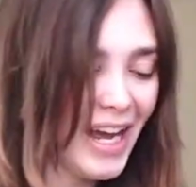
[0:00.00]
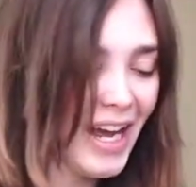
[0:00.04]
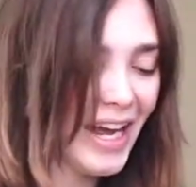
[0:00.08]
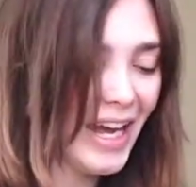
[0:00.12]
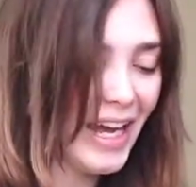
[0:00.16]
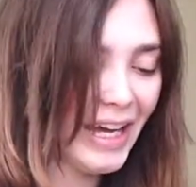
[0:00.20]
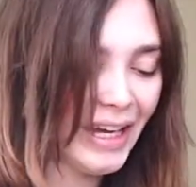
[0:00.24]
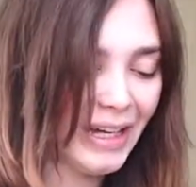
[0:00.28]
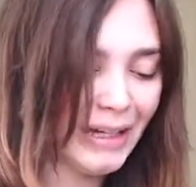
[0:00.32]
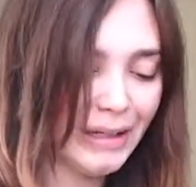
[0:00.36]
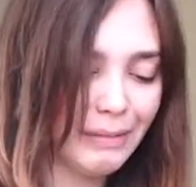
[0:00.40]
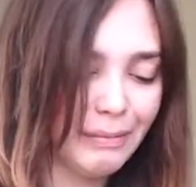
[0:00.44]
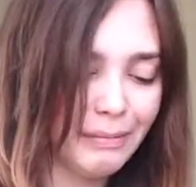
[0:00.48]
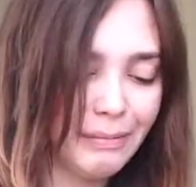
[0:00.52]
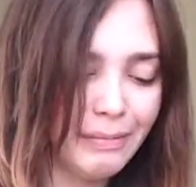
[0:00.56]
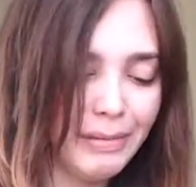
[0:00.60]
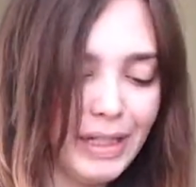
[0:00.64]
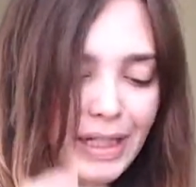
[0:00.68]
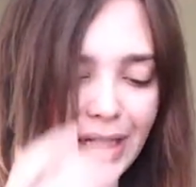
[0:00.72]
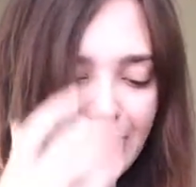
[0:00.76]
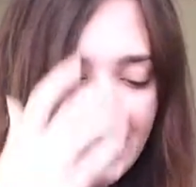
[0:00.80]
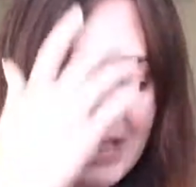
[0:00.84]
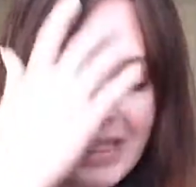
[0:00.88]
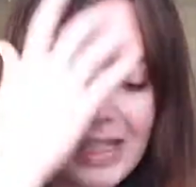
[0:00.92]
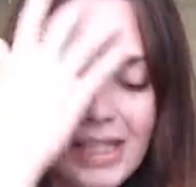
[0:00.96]

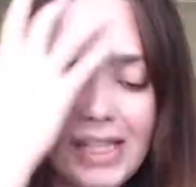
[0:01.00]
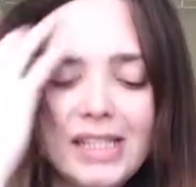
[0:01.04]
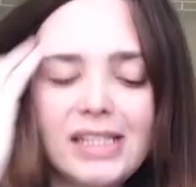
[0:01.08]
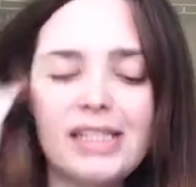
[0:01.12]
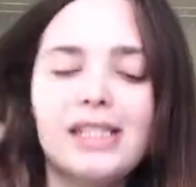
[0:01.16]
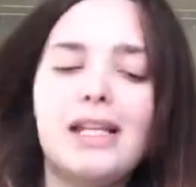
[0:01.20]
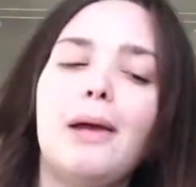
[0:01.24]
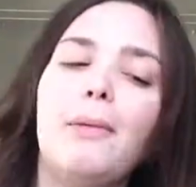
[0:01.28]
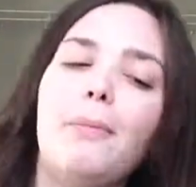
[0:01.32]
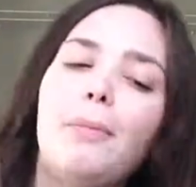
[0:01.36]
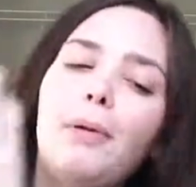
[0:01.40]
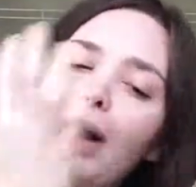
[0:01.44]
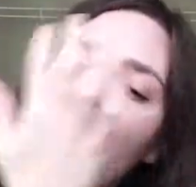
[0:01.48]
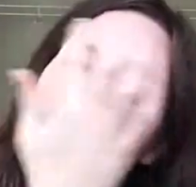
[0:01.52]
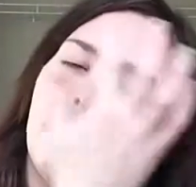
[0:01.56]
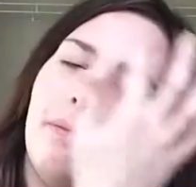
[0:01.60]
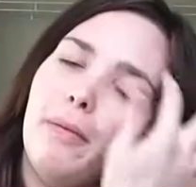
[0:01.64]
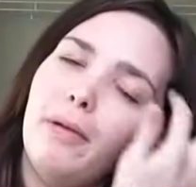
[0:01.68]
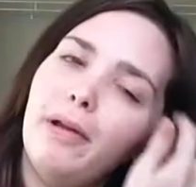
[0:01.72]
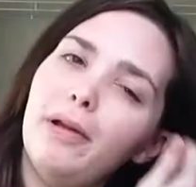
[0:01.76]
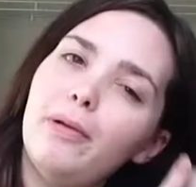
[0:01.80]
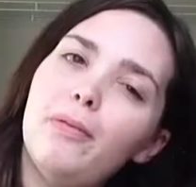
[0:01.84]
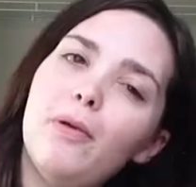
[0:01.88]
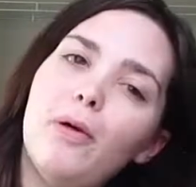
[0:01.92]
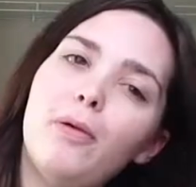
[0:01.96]
But this, I
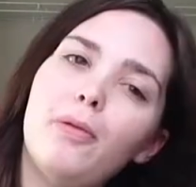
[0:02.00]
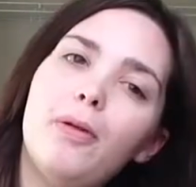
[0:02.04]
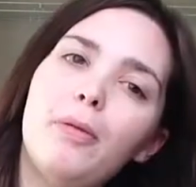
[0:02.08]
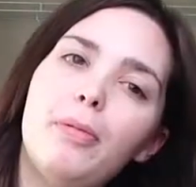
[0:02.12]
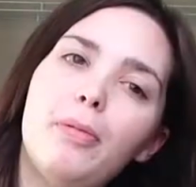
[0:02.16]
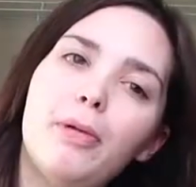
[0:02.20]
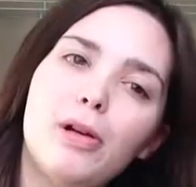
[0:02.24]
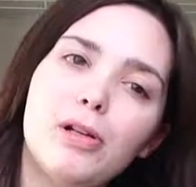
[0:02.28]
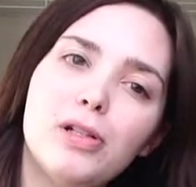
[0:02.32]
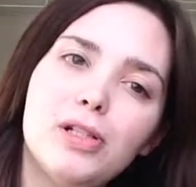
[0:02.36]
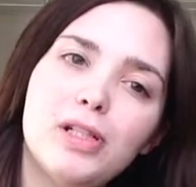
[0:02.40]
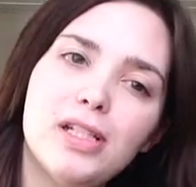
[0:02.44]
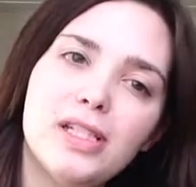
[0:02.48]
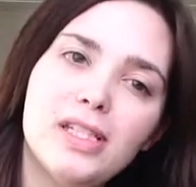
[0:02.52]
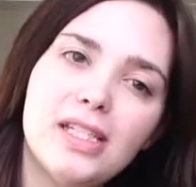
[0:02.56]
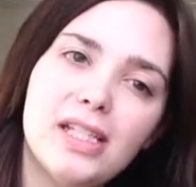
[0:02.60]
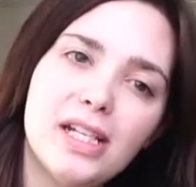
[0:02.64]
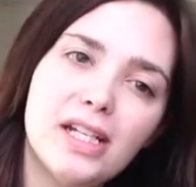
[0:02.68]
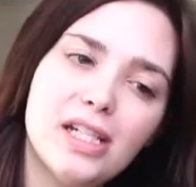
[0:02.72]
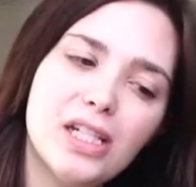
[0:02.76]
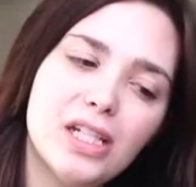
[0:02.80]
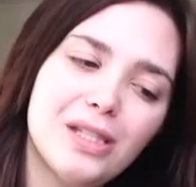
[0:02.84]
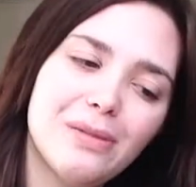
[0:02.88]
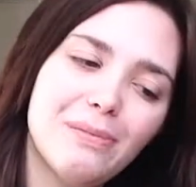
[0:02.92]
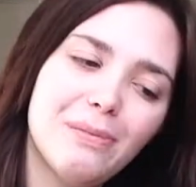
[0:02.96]
probably won't repurchase
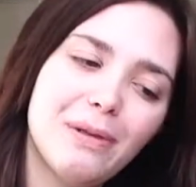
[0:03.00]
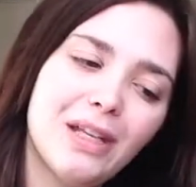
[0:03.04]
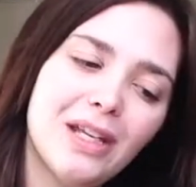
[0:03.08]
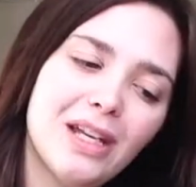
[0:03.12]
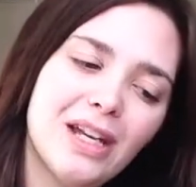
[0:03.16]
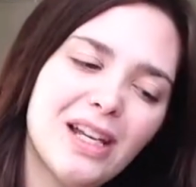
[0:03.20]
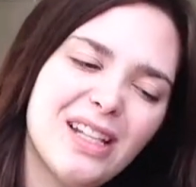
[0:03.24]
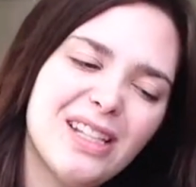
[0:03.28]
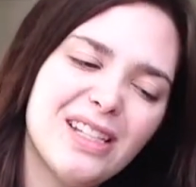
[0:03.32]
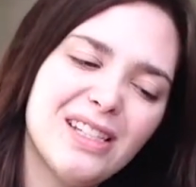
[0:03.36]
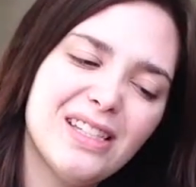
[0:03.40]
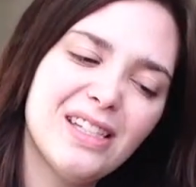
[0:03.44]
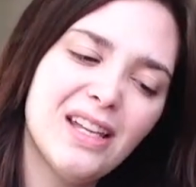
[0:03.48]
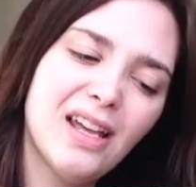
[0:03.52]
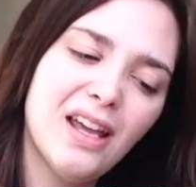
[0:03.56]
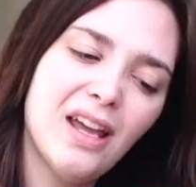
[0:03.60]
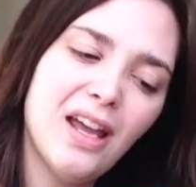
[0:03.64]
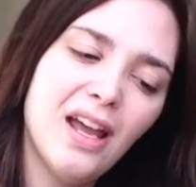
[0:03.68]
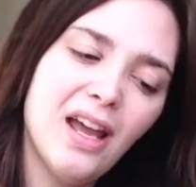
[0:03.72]
it just because